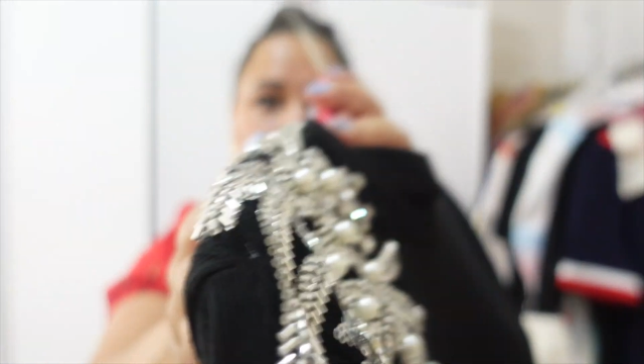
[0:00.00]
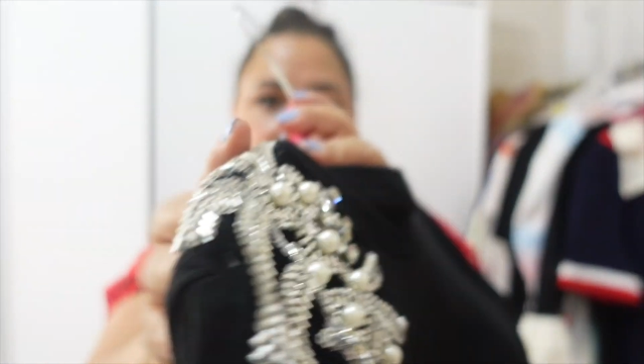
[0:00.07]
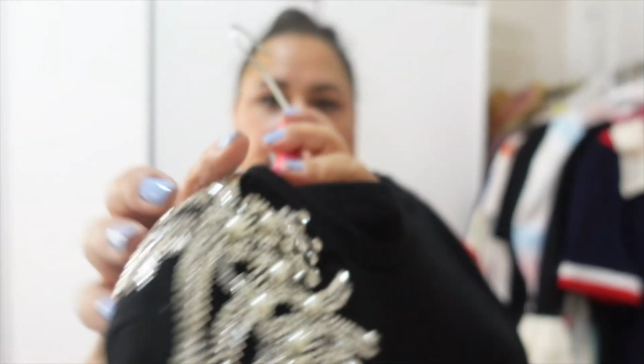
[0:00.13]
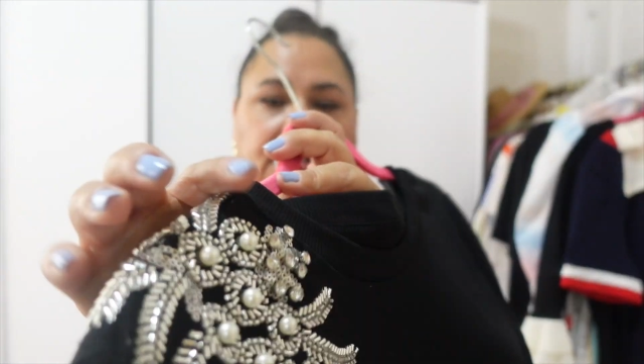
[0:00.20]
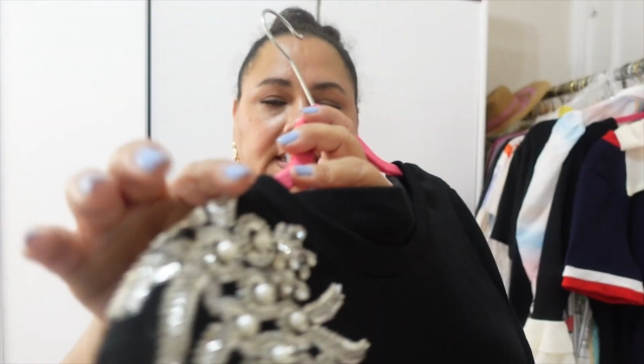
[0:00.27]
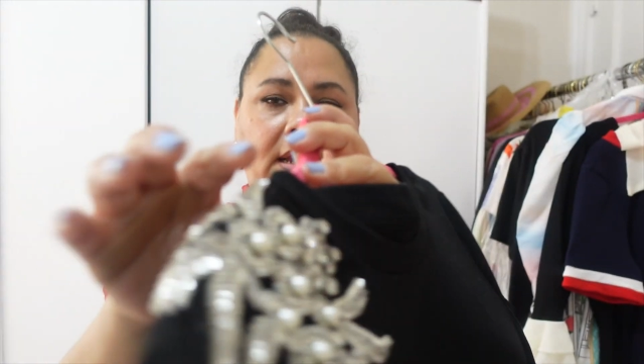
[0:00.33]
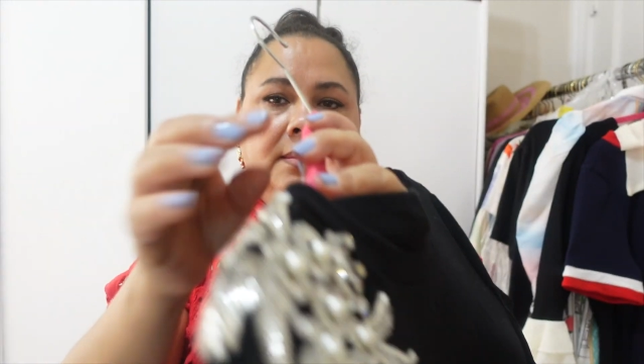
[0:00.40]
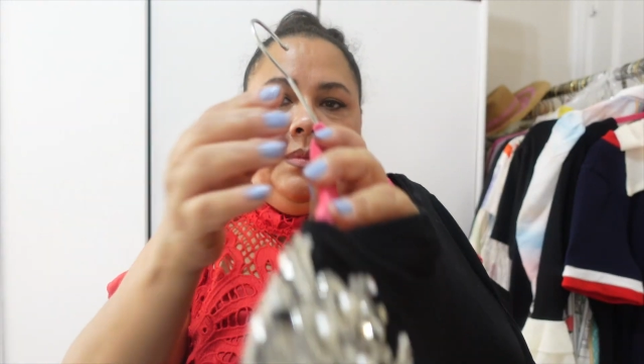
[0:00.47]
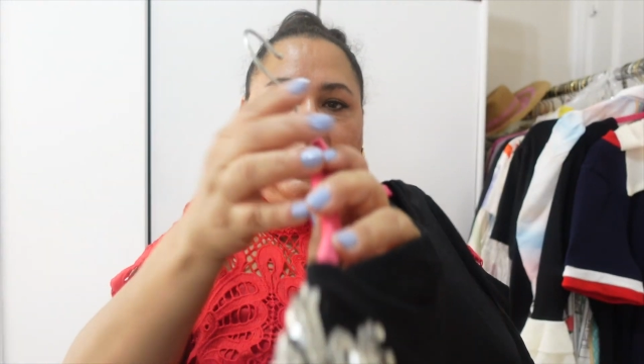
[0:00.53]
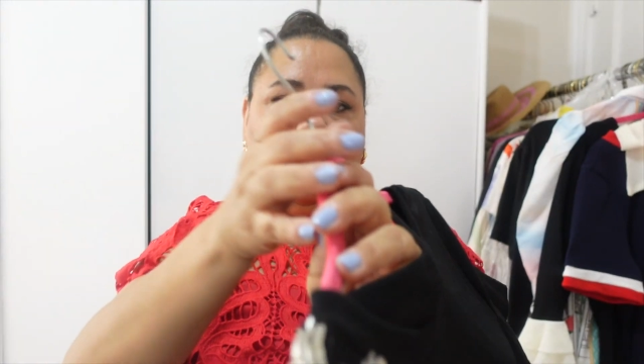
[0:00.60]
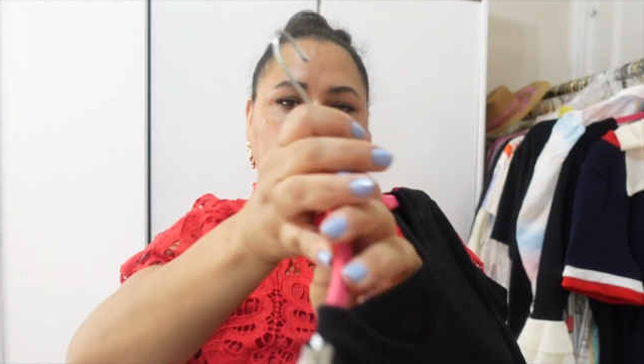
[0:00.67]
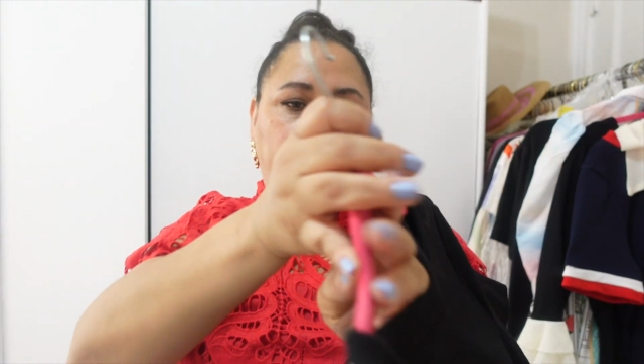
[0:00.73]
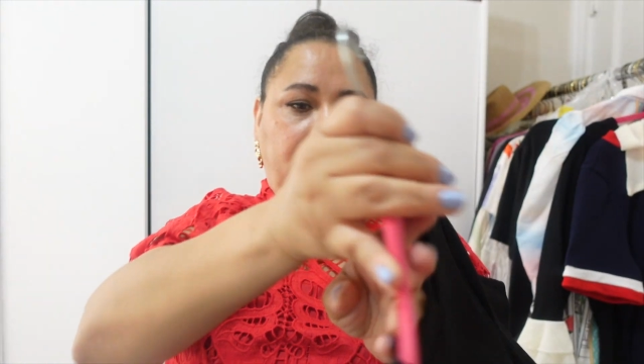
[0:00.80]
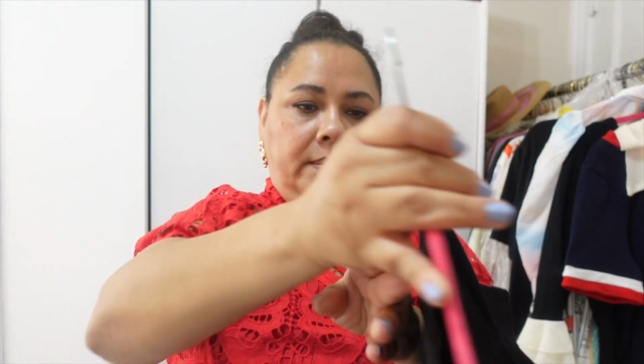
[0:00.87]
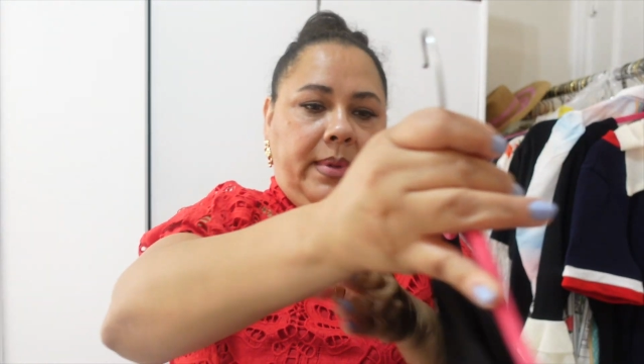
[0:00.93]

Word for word: Same thing on the